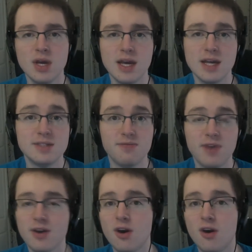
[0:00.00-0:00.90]
It's
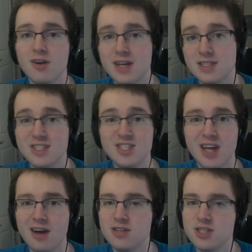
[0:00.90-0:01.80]
very hard. It's a
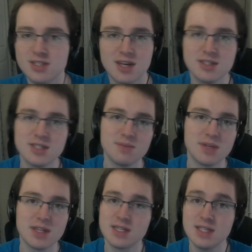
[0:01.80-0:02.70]
challenge. It's not something
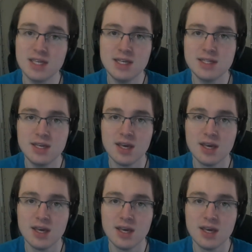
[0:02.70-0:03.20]
that's easy.